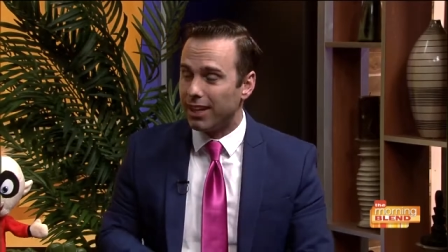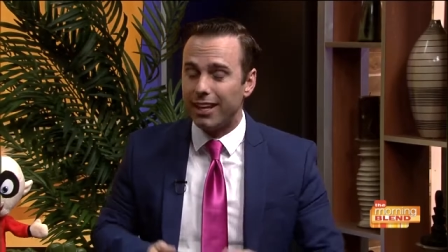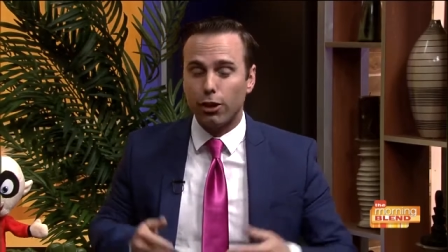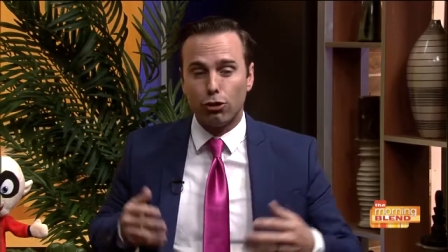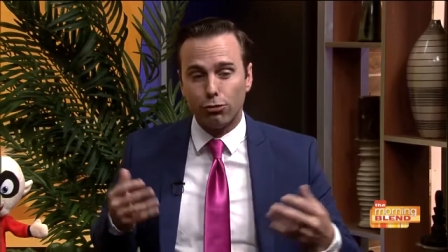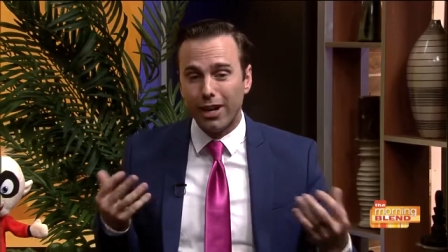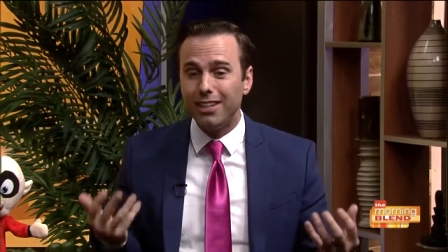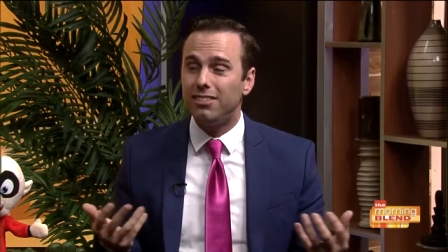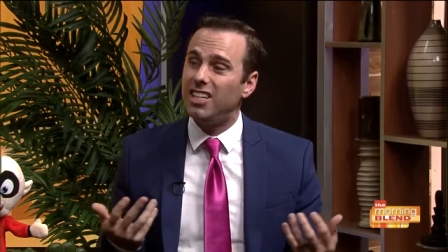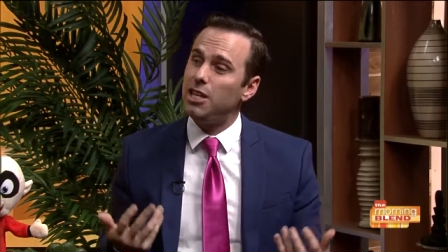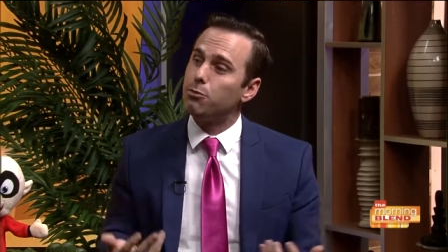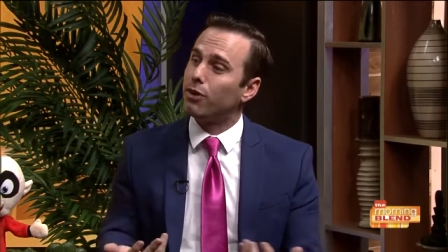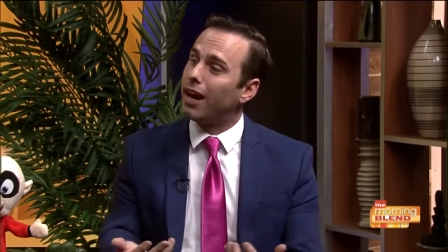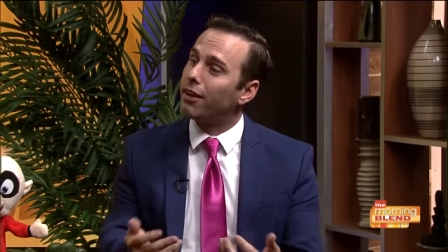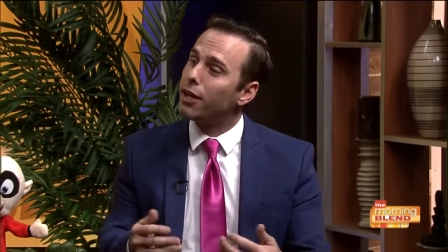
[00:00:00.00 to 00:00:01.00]
let a great
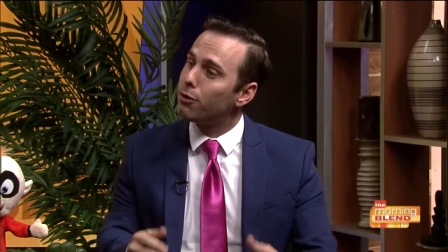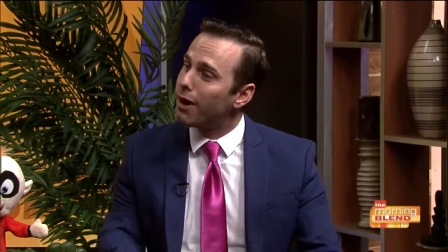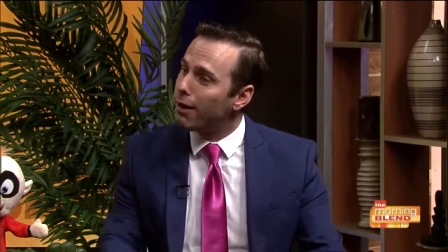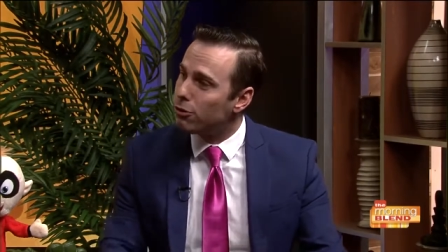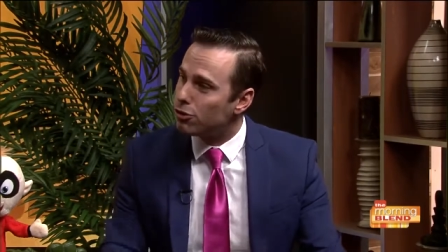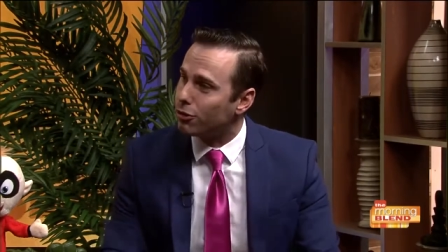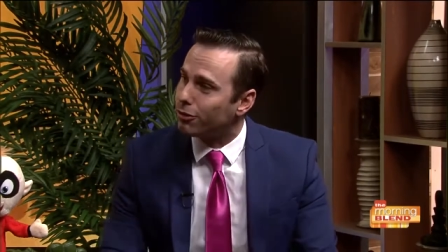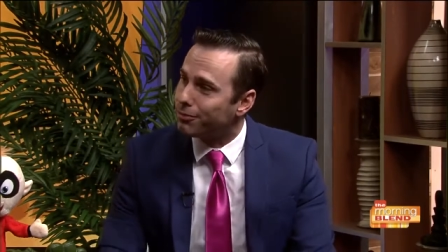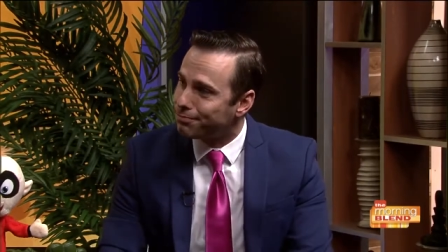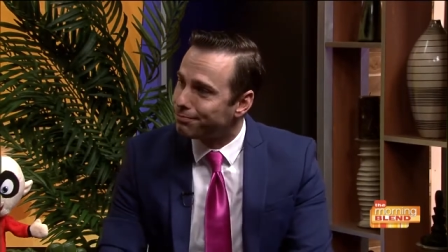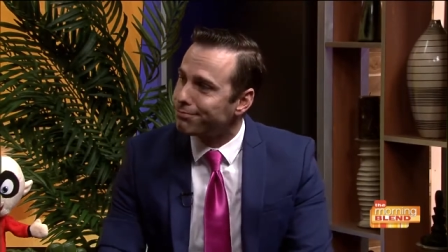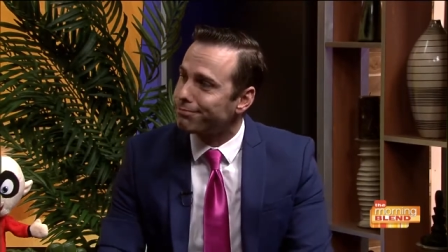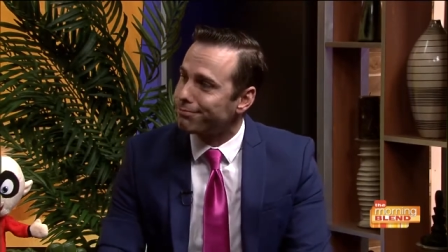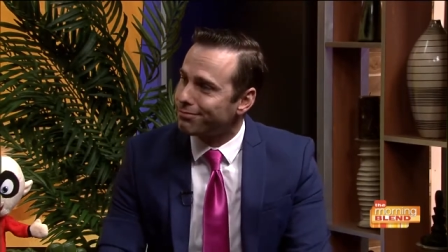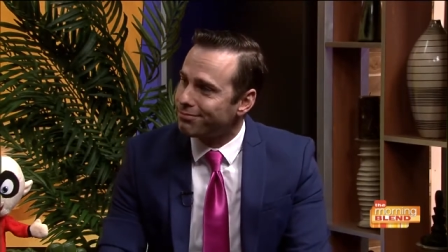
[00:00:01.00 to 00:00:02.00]
team rally around you.
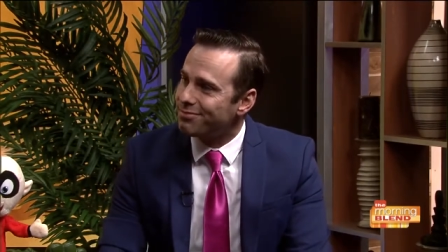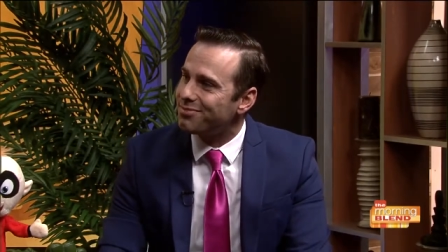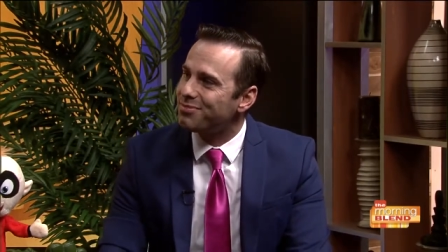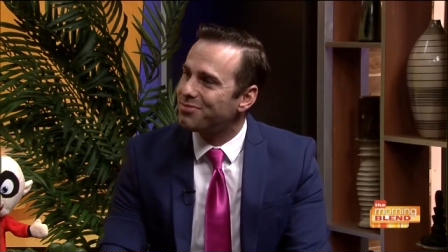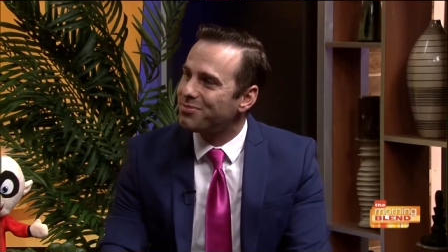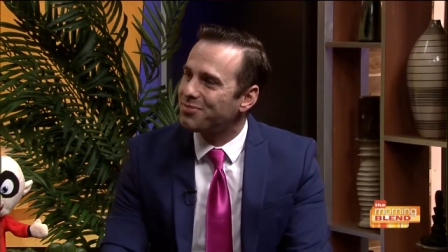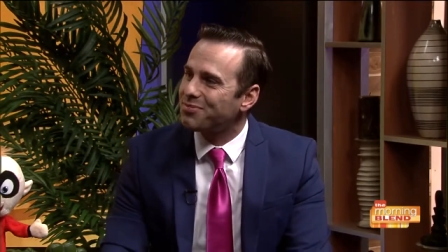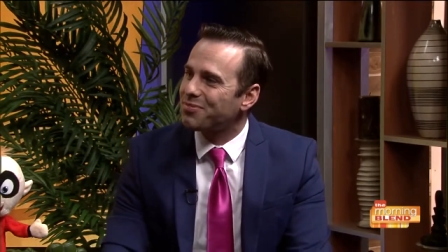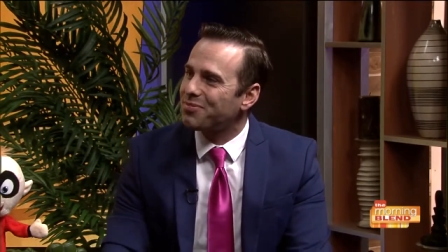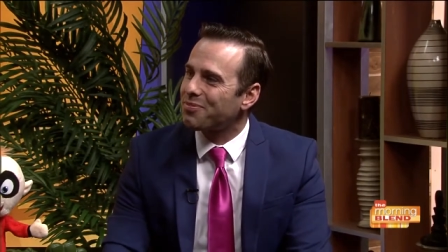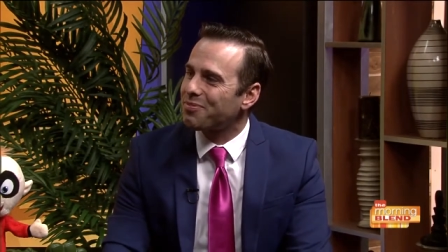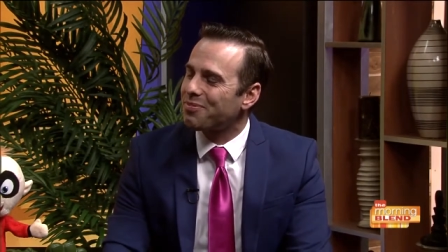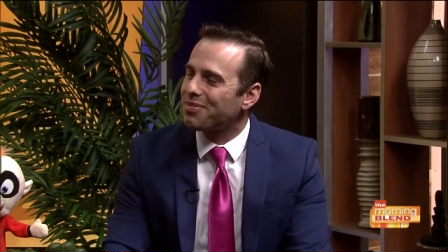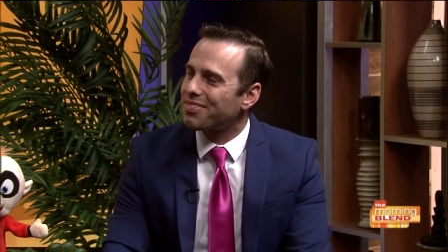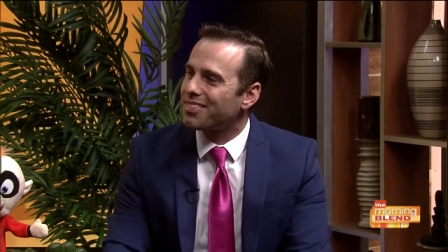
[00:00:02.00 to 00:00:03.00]
Well, now that we know
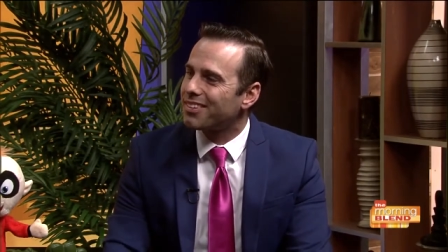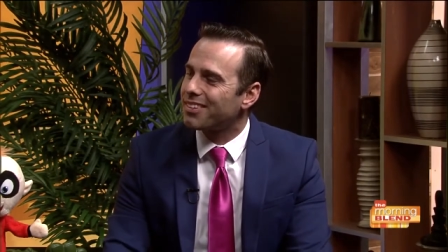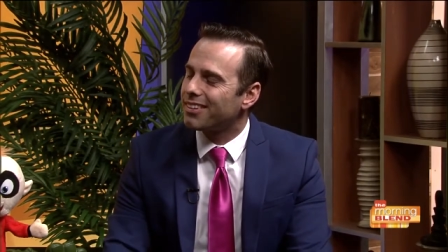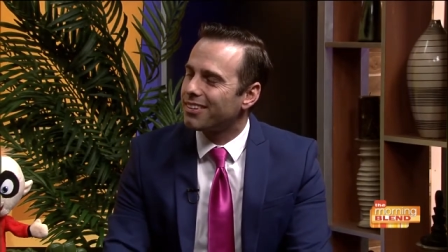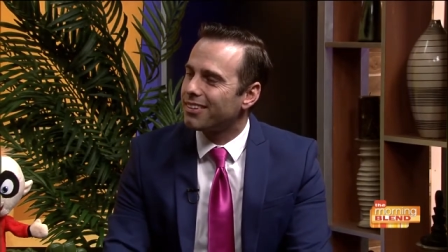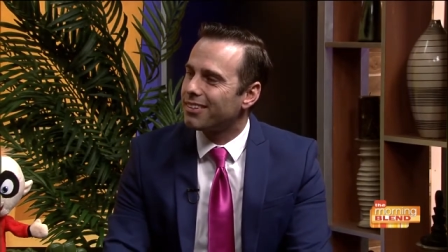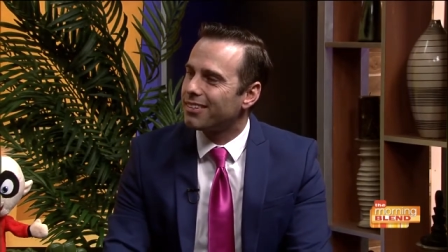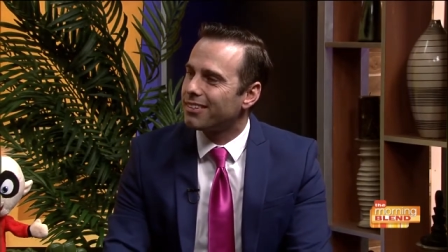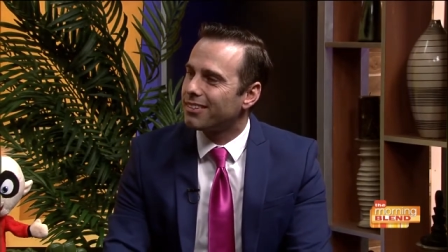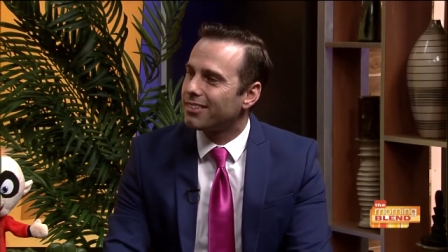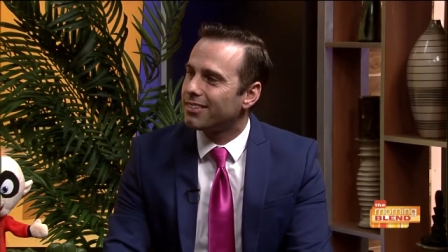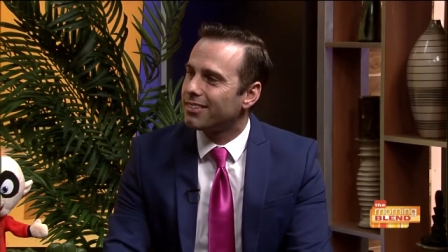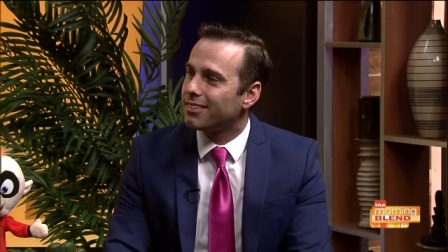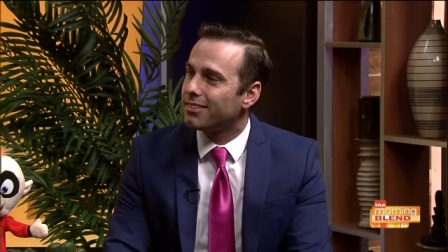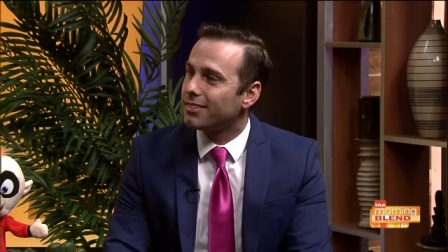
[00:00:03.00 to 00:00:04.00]
things to
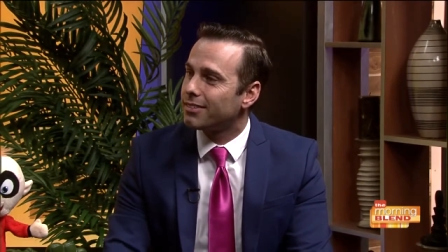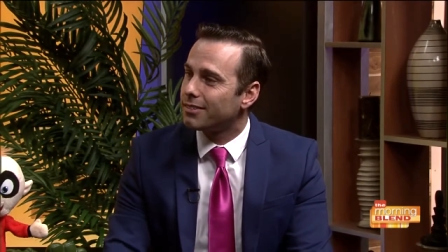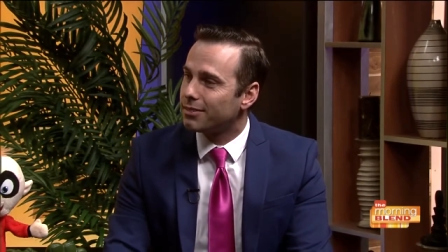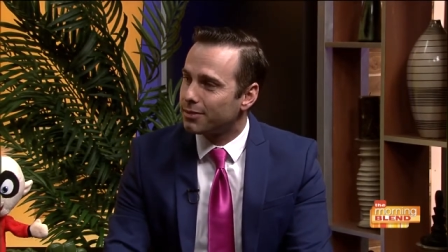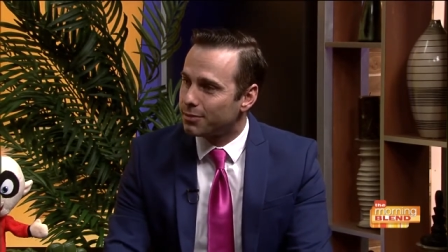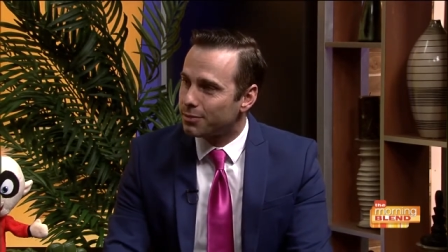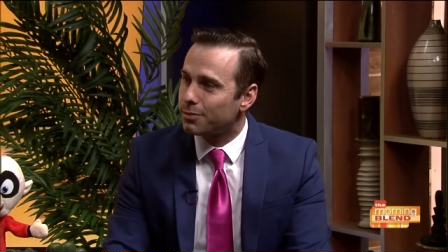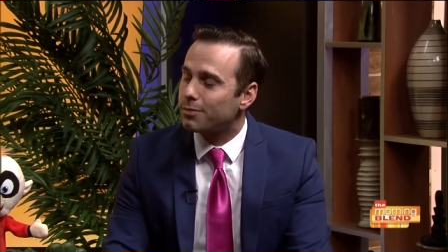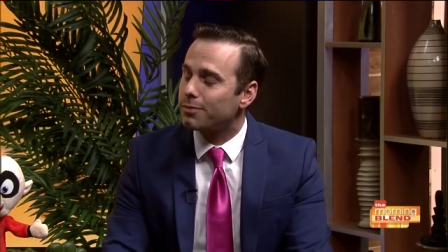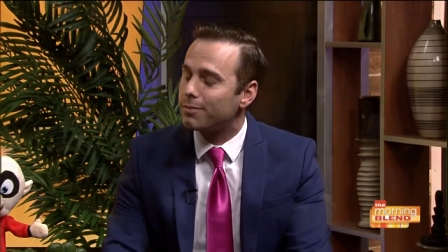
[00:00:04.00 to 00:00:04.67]
avoid, don't be like